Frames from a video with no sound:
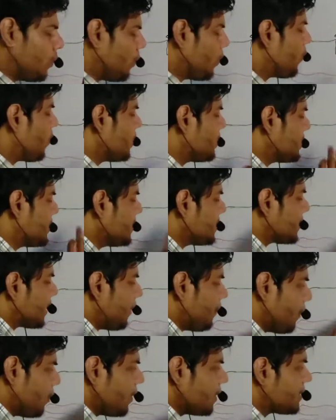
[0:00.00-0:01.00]
once these
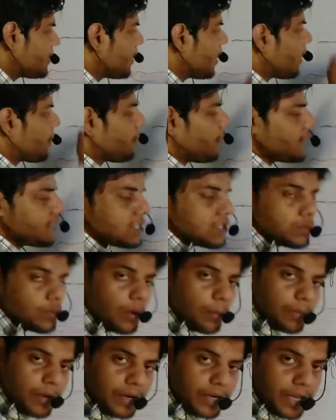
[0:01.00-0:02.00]
amino acid are passes
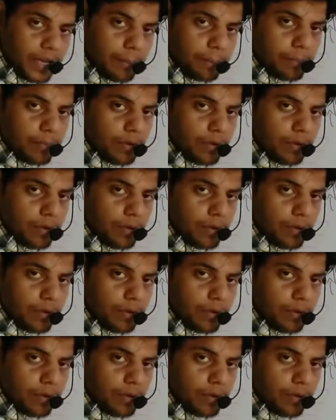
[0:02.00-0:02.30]
from the tape,